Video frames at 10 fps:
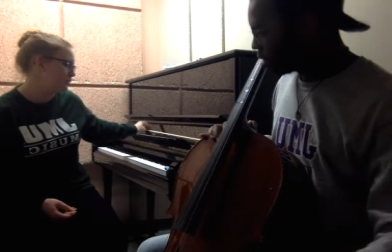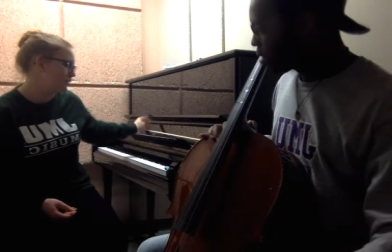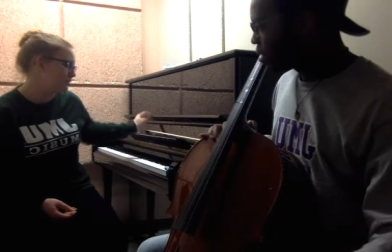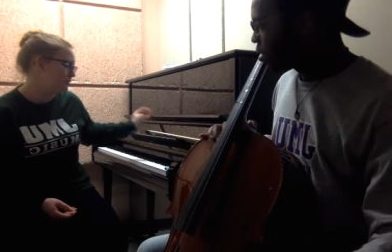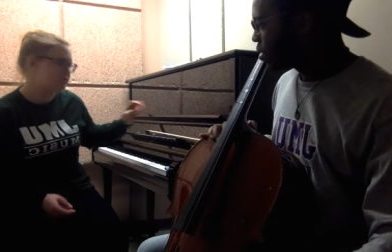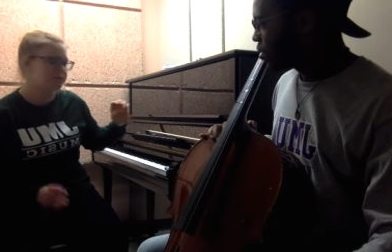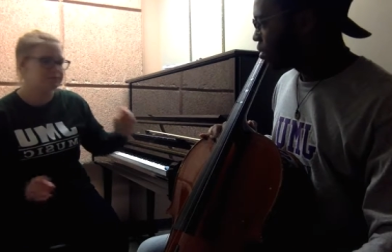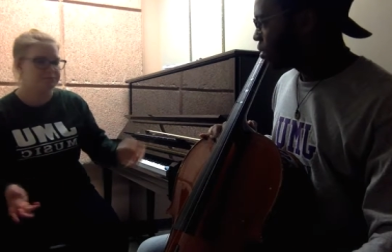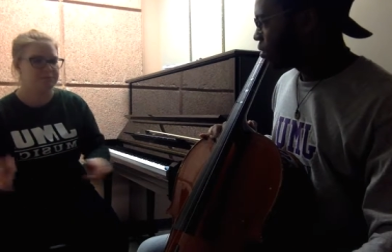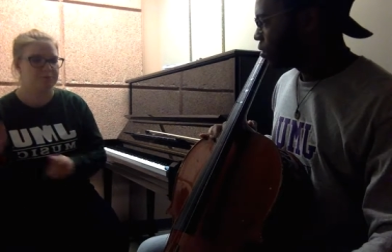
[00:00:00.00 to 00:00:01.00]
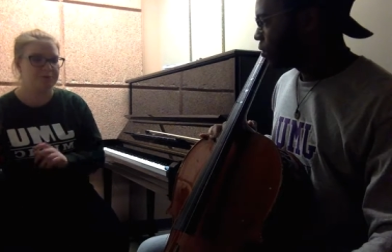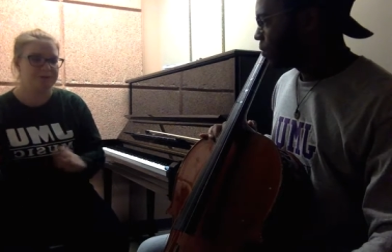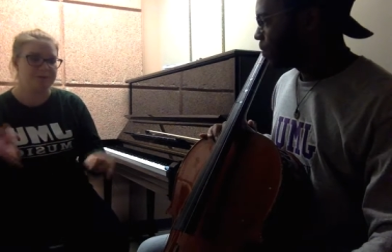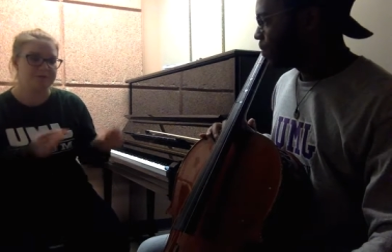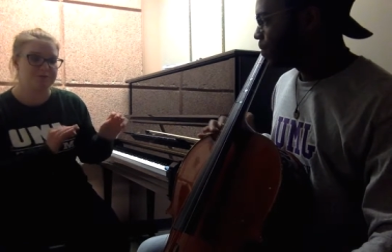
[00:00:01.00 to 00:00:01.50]
pluck the strings before we
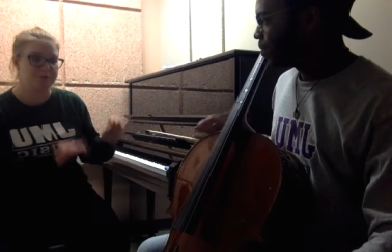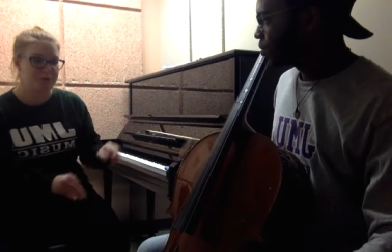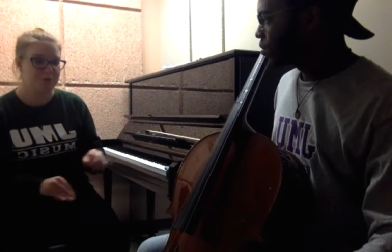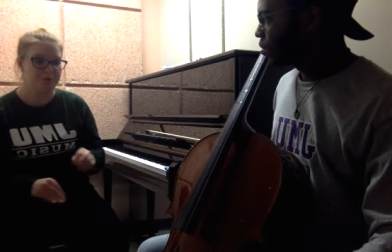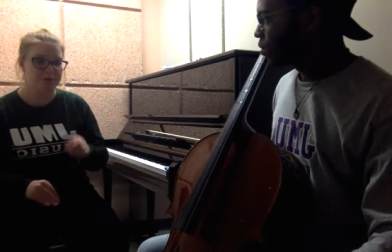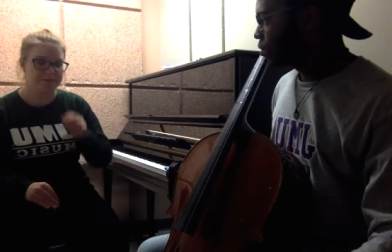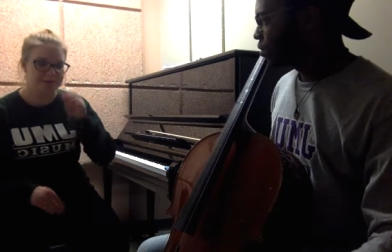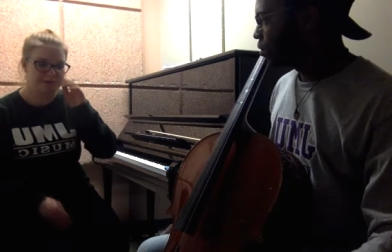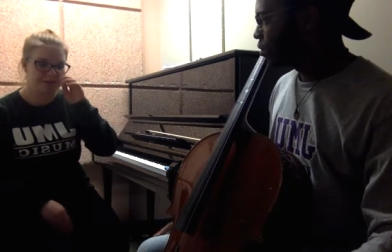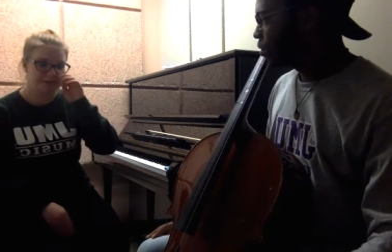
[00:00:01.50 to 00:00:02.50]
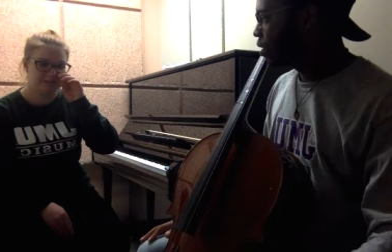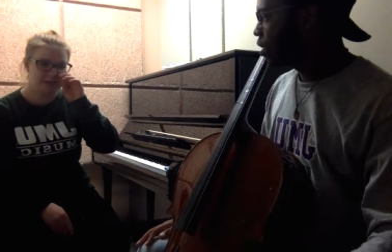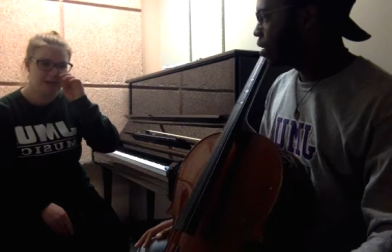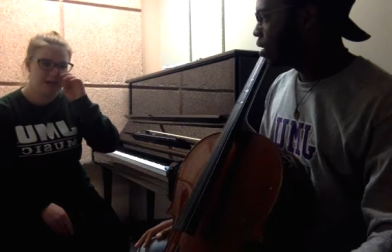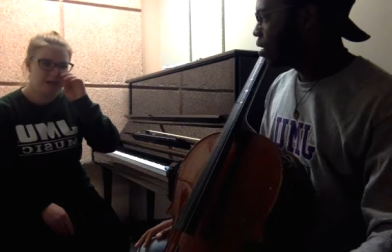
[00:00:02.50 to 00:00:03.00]
use the bow on the strings.
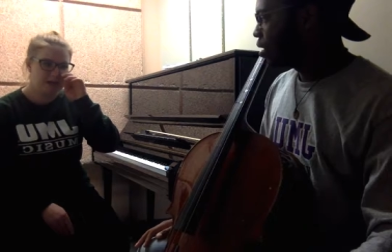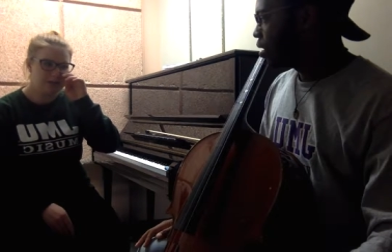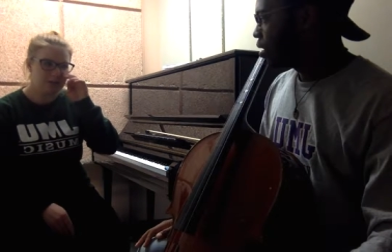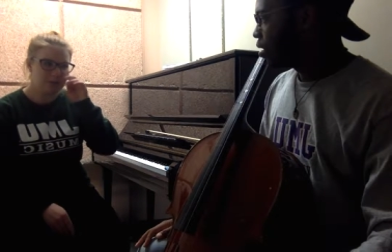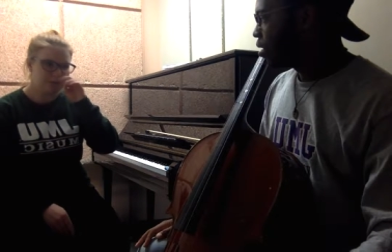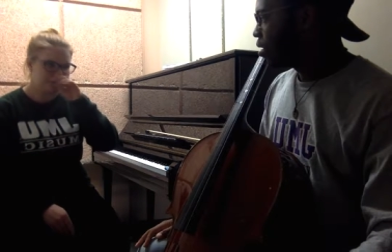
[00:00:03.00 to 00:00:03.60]
So